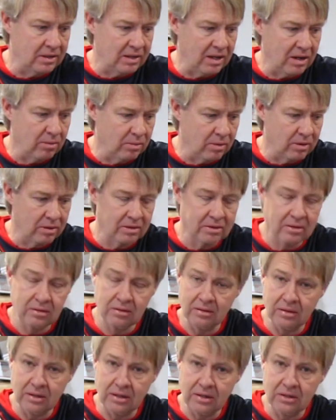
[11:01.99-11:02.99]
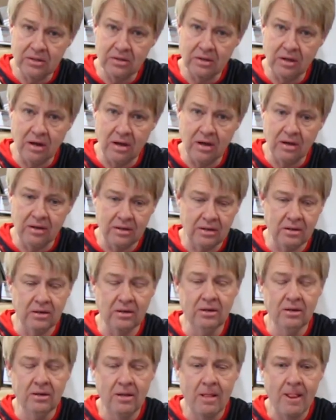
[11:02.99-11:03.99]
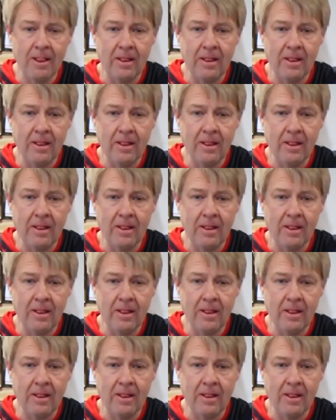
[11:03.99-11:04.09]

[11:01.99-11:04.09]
the network that is on here,